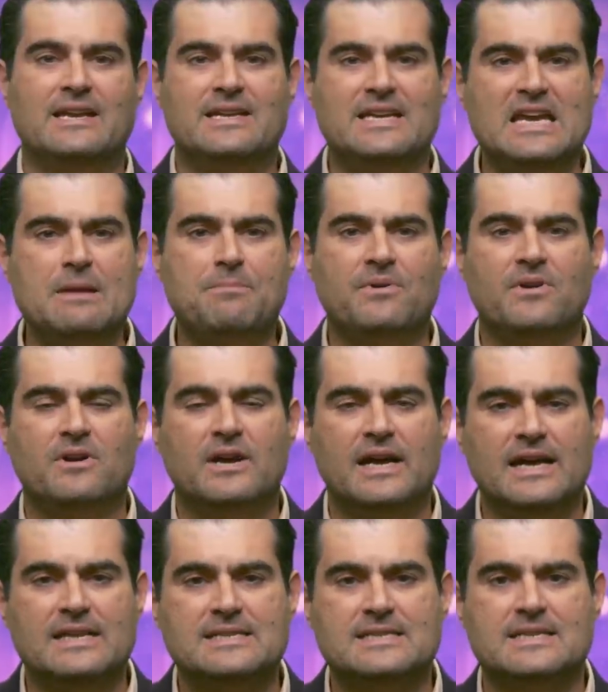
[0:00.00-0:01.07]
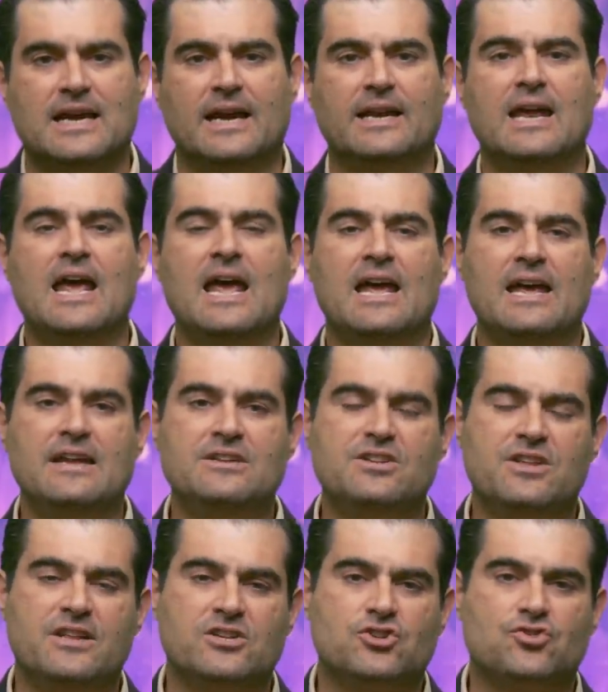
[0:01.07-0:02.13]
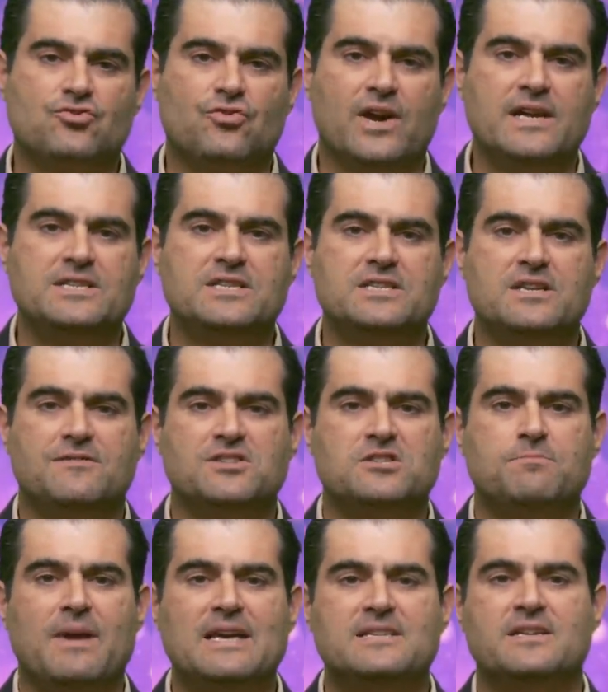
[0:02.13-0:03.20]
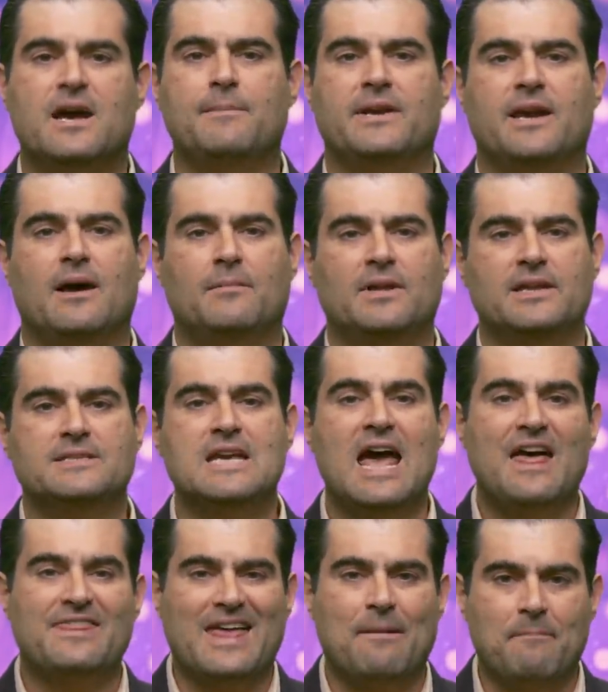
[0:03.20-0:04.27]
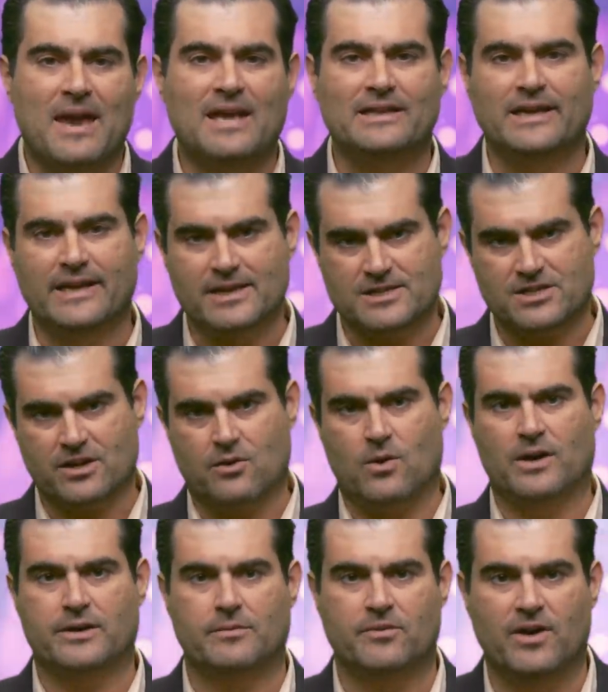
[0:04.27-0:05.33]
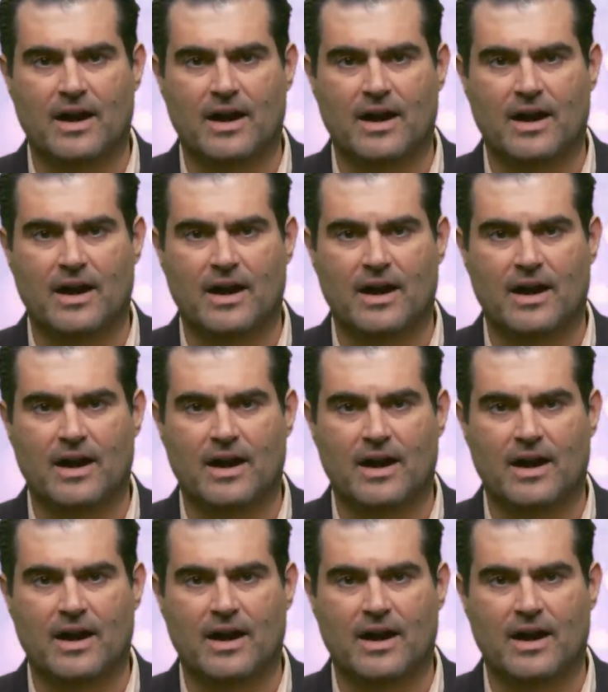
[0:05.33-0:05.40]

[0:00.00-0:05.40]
a deeper insight into the traces of space-time anomalies that may lead us to quantum